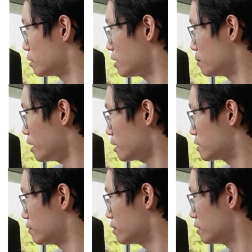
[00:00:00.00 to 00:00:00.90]
active
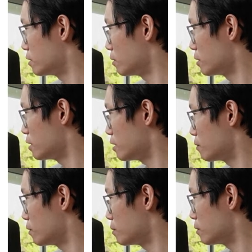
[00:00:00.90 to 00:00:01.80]
in Douyin and
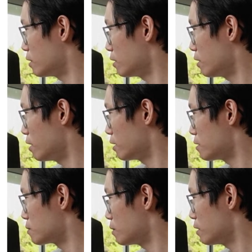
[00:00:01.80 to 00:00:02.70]
Weibo a lot, as
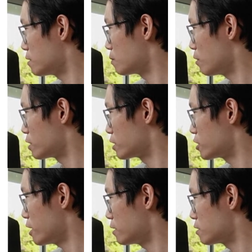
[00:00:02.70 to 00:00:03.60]
well as watching
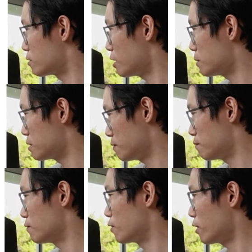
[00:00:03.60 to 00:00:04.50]
Chinese dramas and
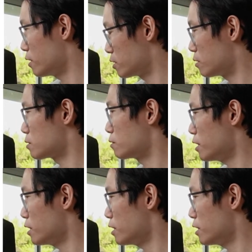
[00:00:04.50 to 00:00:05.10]
variety shows. Great.